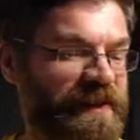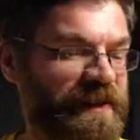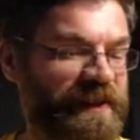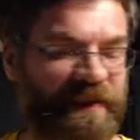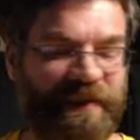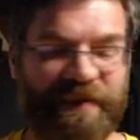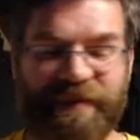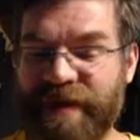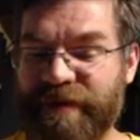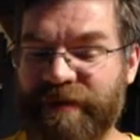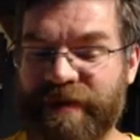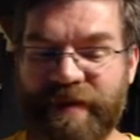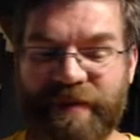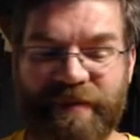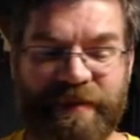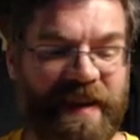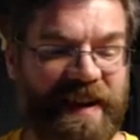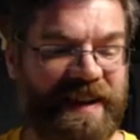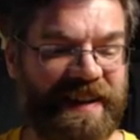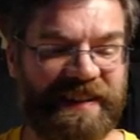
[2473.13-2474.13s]
50
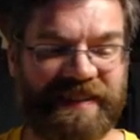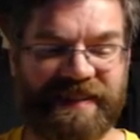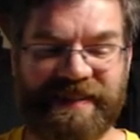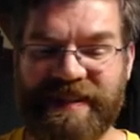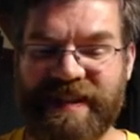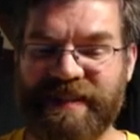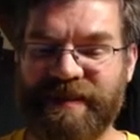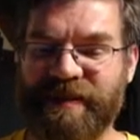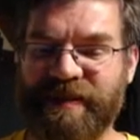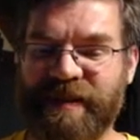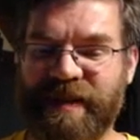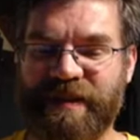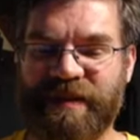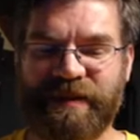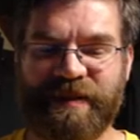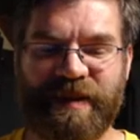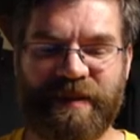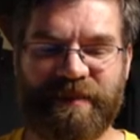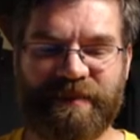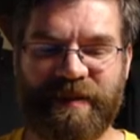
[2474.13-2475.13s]
fights. That's saying
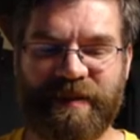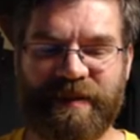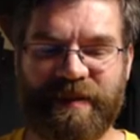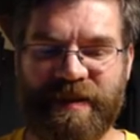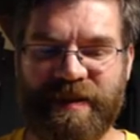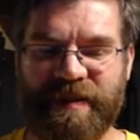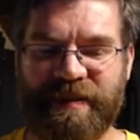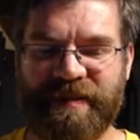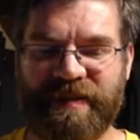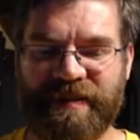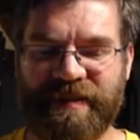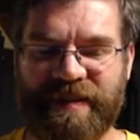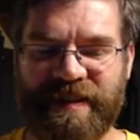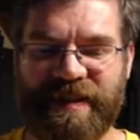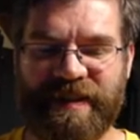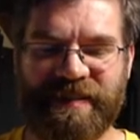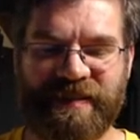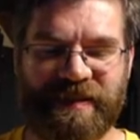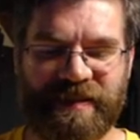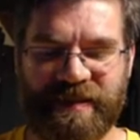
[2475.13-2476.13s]
something, though.
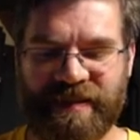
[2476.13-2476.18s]
That's...